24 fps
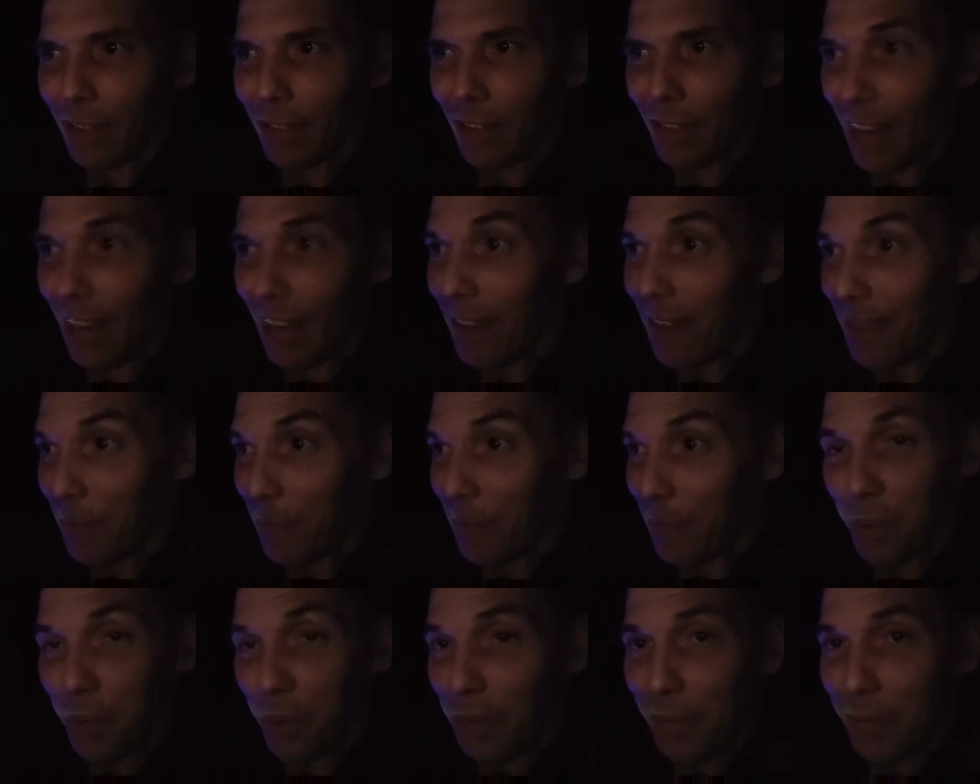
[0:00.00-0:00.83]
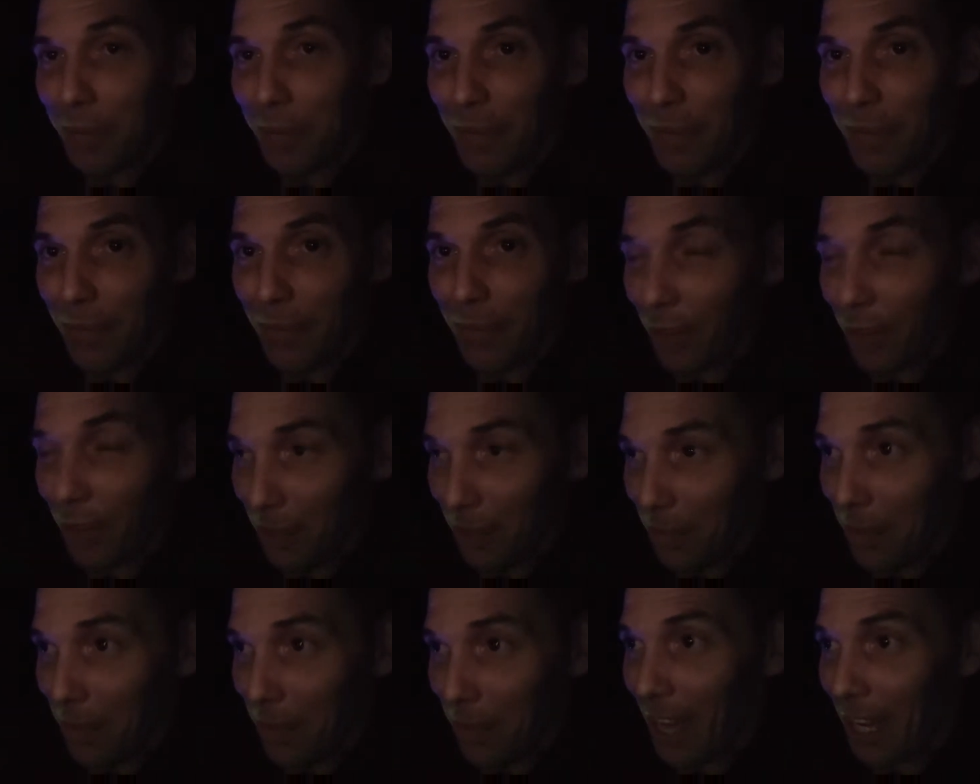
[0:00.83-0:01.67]
and I have the premium
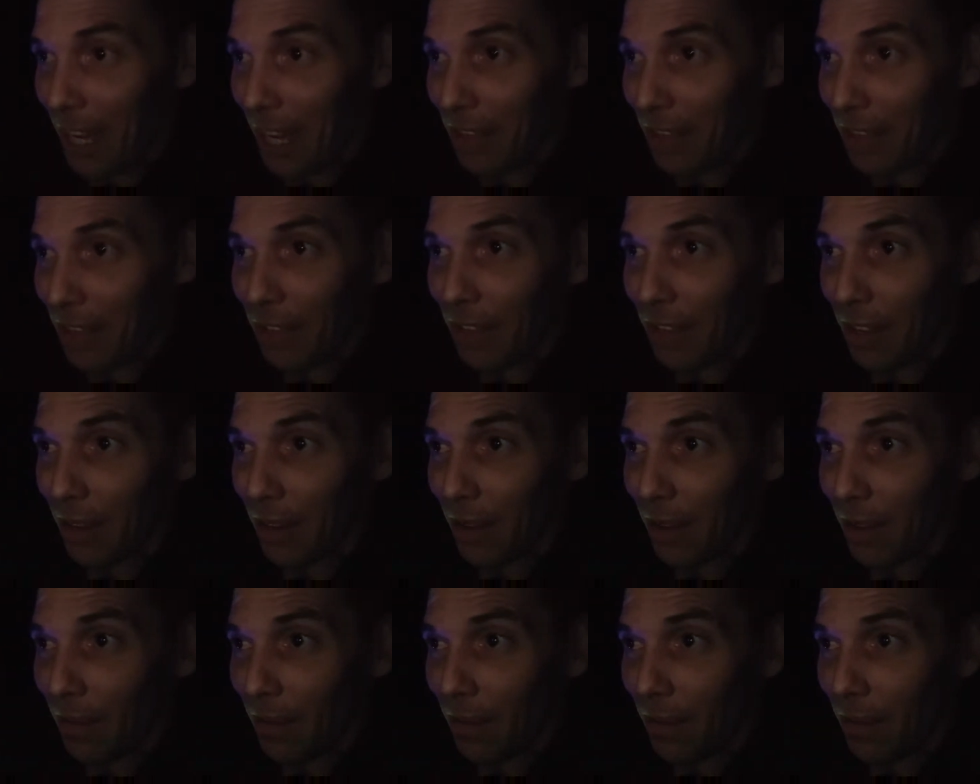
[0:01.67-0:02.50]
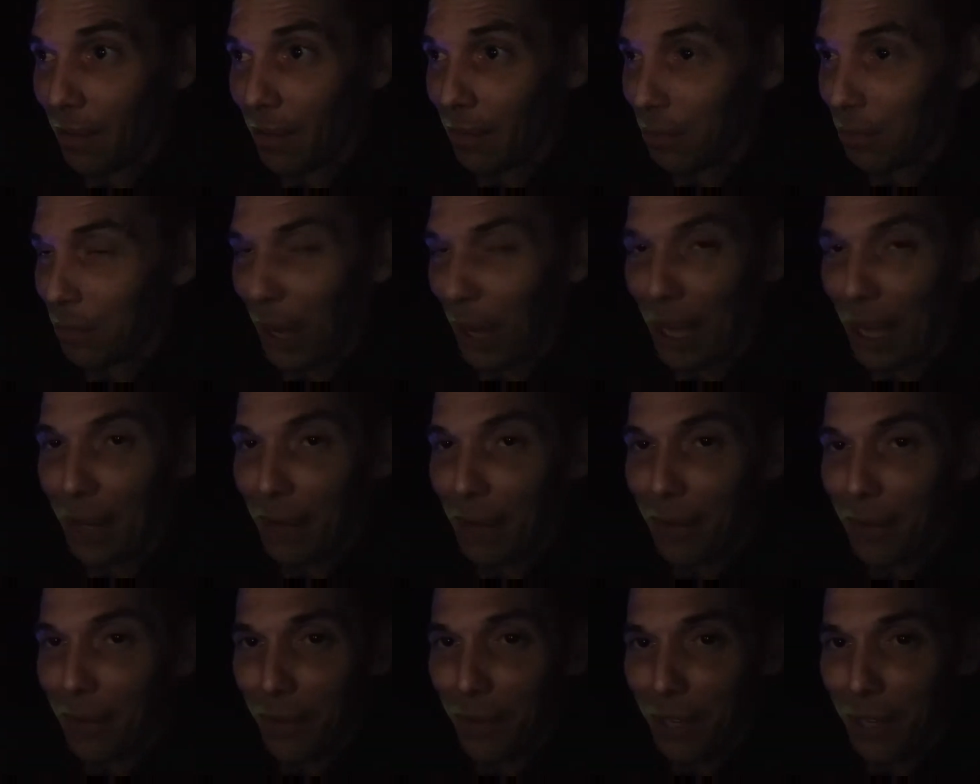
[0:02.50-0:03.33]
fucking package. It's paid
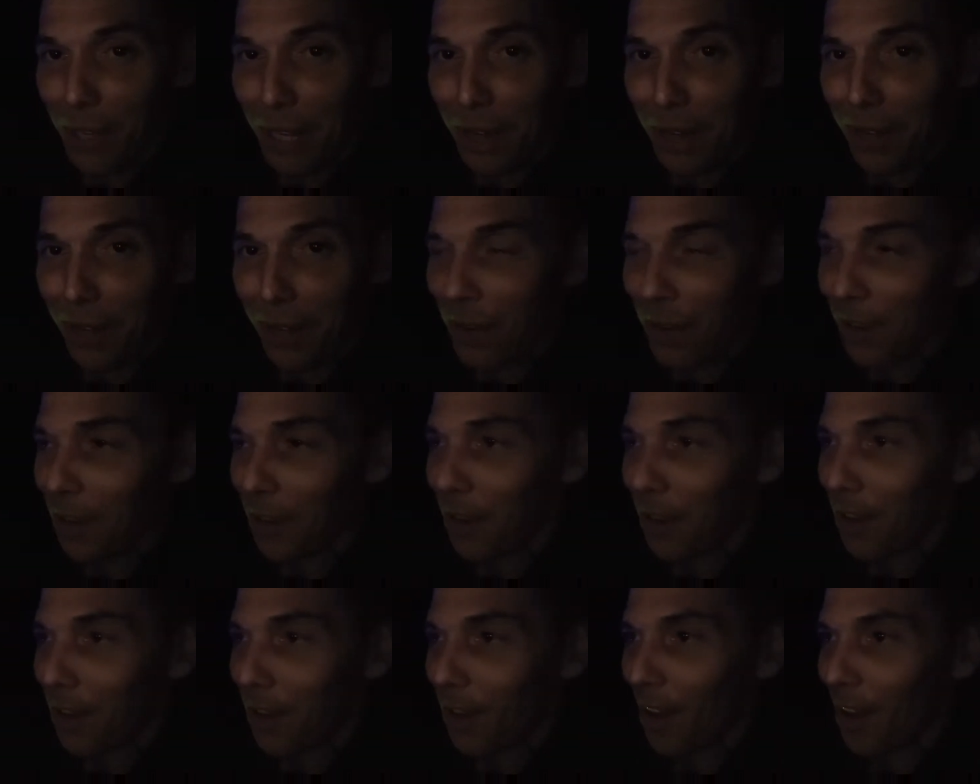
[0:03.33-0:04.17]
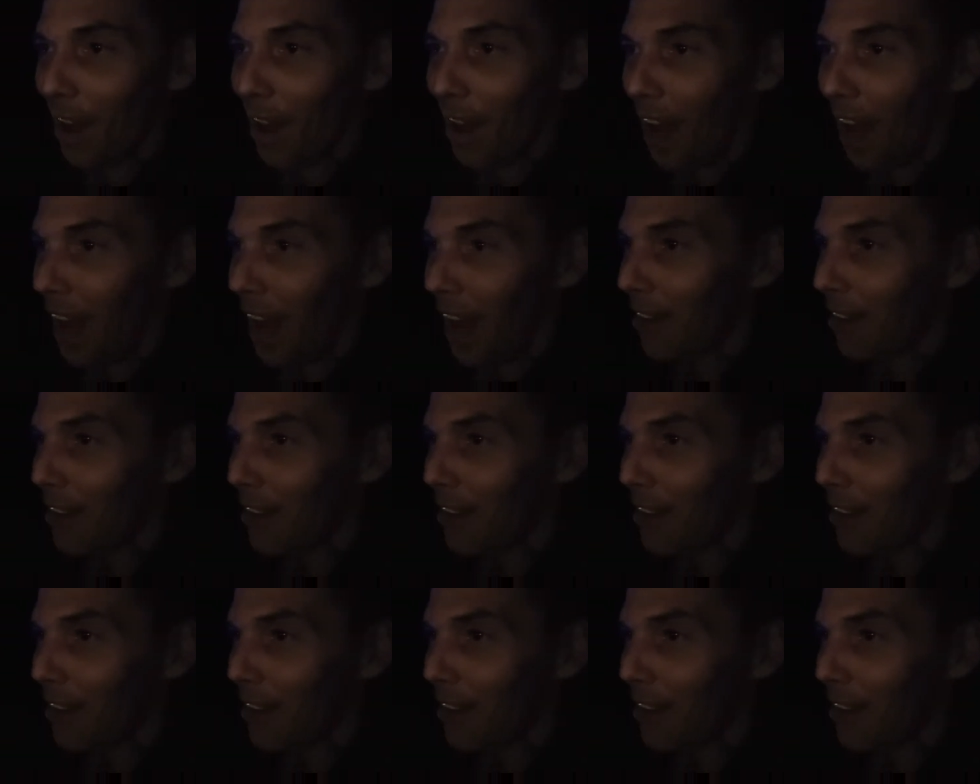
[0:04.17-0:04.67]
up for a year. I don't